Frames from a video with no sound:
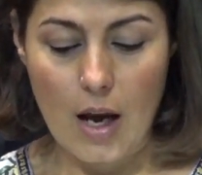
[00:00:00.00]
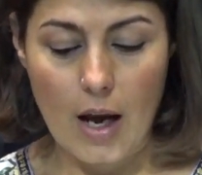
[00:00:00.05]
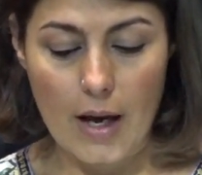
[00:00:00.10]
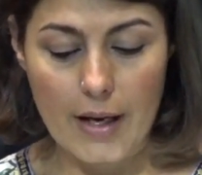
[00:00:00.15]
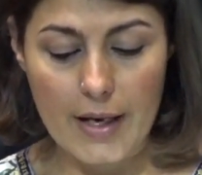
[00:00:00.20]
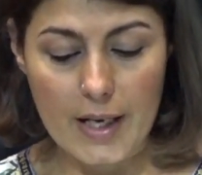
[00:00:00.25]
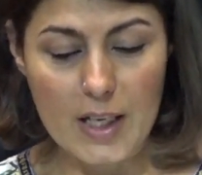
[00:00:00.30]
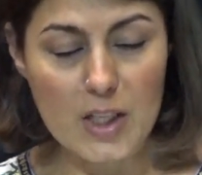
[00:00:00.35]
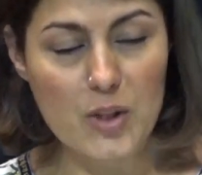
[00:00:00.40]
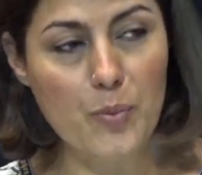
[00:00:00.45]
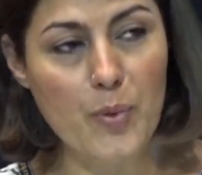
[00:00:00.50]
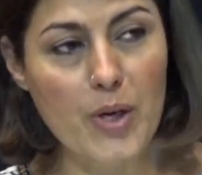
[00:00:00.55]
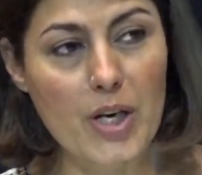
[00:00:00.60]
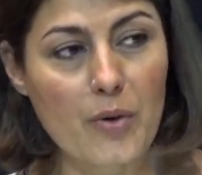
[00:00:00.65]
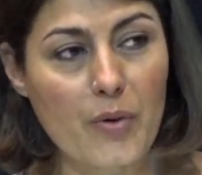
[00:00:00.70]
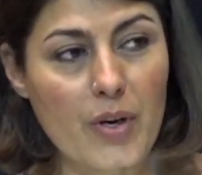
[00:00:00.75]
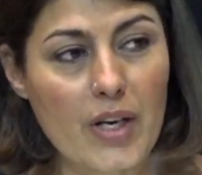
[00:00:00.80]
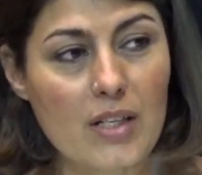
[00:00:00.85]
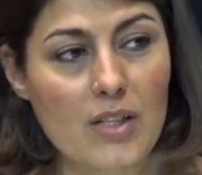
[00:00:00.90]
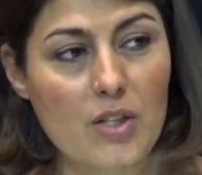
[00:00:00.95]
I
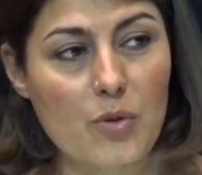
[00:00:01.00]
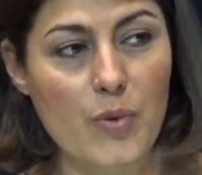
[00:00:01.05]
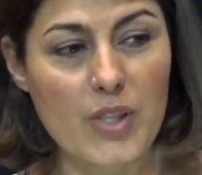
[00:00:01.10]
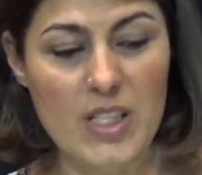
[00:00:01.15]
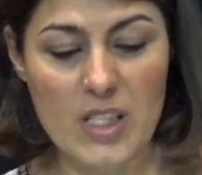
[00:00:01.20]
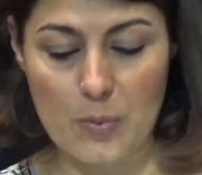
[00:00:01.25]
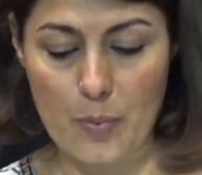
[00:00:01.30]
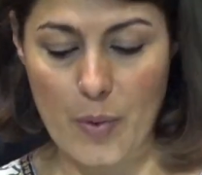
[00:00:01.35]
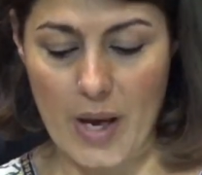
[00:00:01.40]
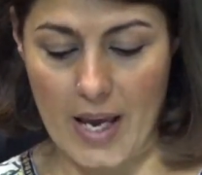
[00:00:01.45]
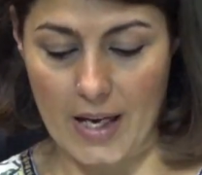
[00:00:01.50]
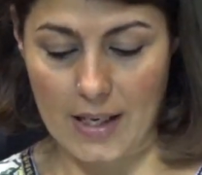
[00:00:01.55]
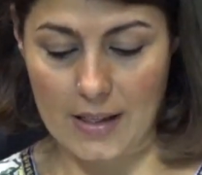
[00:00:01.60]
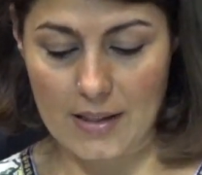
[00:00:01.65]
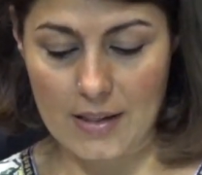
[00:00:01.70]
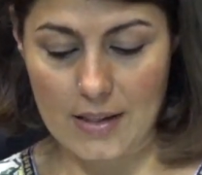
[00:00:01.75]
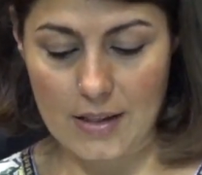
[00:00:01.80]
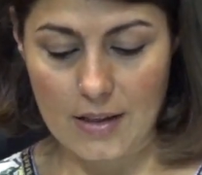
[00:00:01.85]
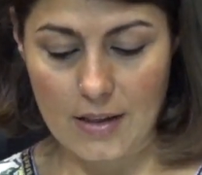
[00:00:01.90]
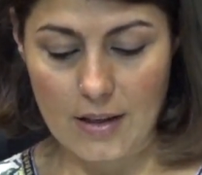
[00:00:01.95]
experience
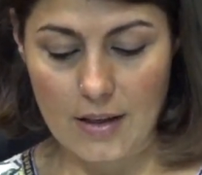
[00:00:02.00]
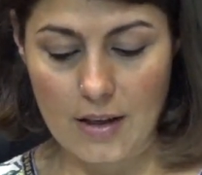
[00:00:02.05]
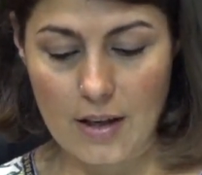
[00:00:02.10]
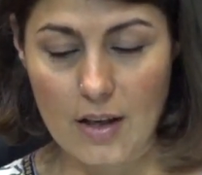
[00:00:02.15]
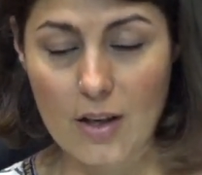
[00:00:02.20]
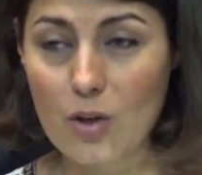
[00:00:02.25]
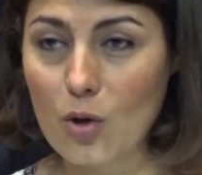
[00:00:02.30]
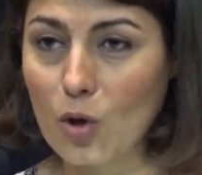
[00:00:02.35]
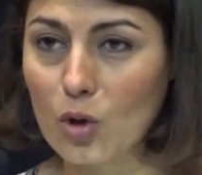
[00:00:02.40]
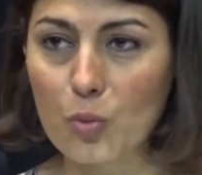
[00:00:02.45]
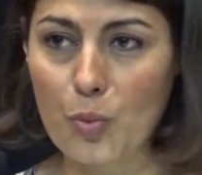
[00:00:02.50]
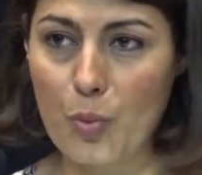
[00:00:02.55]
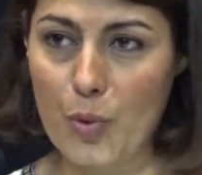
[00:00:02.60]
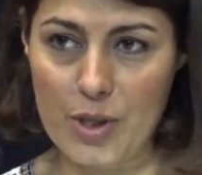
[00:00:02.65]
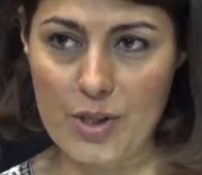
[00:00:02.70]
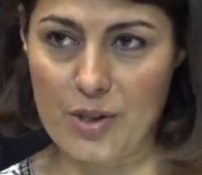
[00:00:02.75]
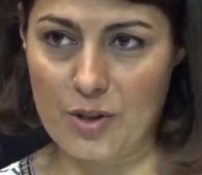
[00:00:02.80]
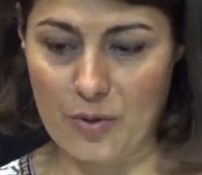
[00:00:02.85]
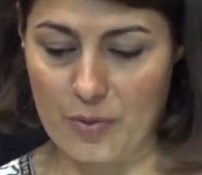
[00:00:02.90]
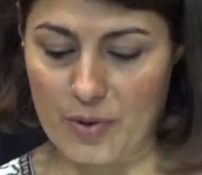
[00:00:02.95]
respect. Not
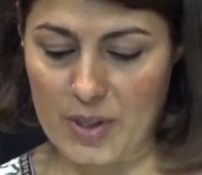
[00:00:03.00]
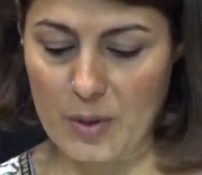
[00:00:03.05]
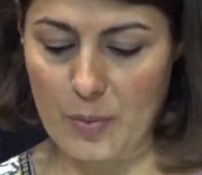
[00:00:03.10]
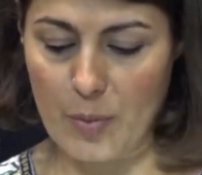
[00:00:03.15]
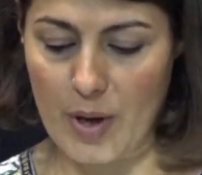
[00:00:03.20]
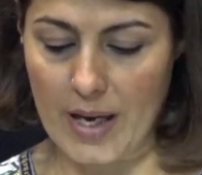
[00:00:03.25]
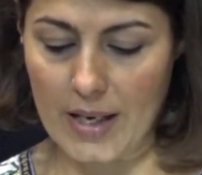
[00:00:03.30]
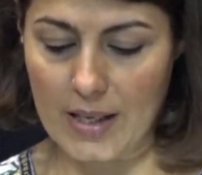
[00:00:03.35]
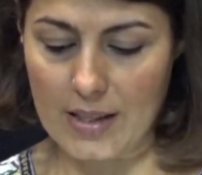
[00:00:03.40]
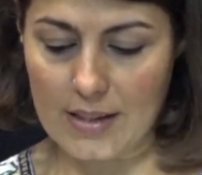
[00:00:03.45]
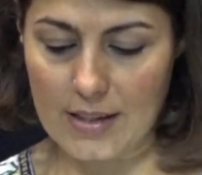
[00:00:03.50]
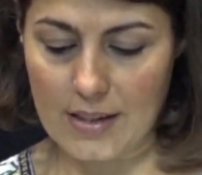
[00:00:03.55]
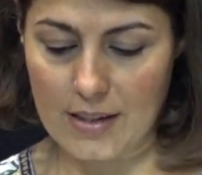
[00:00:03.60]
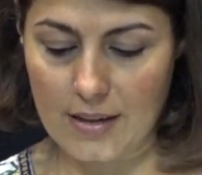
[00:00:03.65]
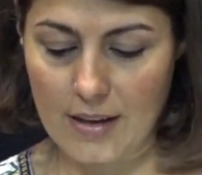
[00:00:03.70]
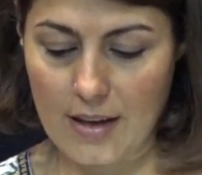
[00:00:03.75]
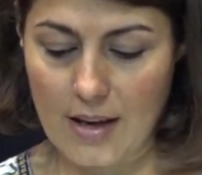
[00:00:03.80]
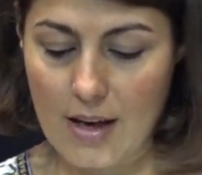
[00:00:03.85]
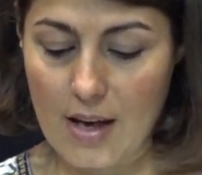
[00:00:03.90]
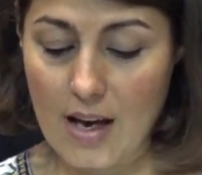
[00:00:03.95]
prison respect,
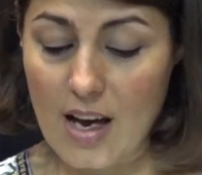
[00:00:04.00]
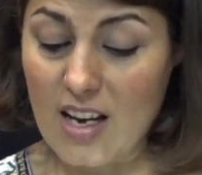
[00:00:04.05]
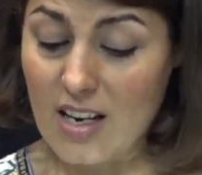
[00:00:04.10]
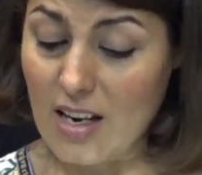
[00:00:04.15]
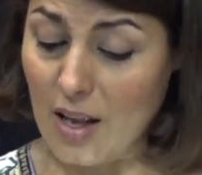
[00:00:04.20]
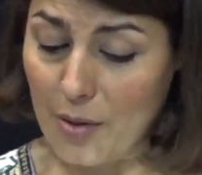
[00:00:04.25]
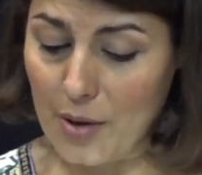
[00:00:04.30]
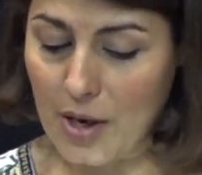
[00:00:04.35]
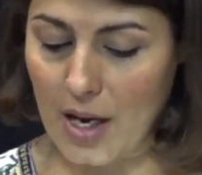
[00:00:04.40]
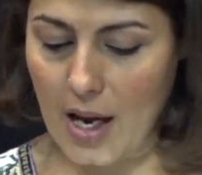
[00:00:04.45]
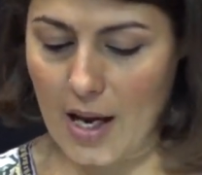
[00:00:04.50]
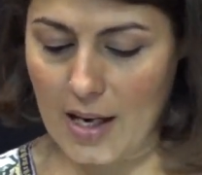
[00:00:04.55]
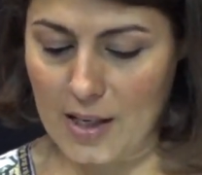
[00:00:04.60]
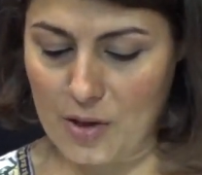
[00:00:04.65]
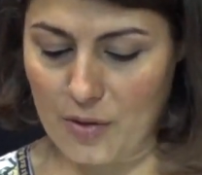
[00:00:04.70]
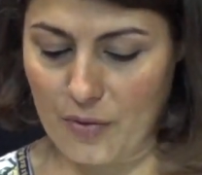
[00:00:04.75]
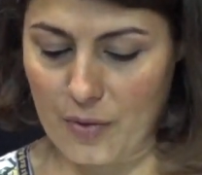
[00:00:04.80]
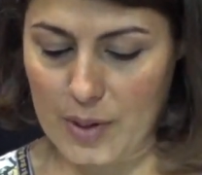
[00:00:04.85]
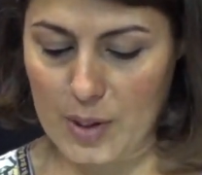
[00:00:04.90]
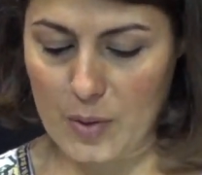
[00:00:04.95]
another
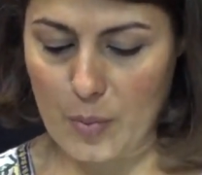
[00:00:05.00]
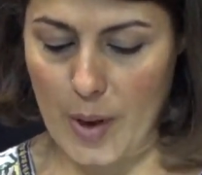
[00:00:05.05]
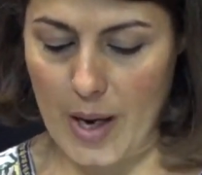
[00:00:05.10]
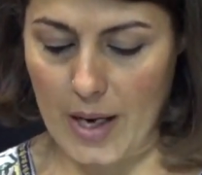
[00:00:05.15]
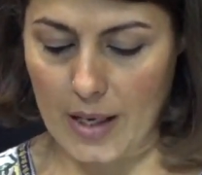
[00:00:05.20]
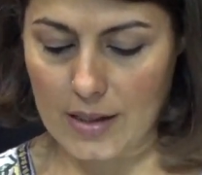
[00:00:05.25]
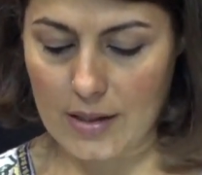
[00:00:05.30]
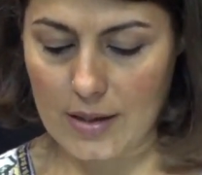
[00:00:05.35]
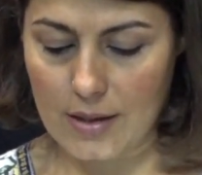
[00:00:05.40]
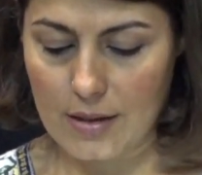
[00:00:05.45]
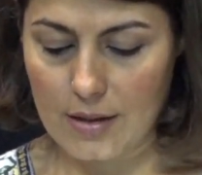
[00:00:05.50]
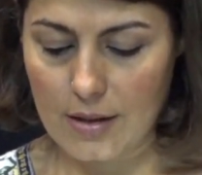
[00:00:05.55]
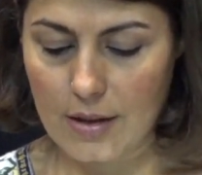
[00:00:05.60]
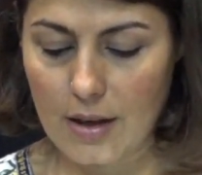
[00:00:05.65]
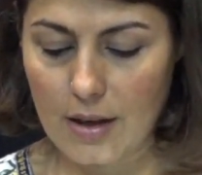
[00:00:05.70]
kind of respect.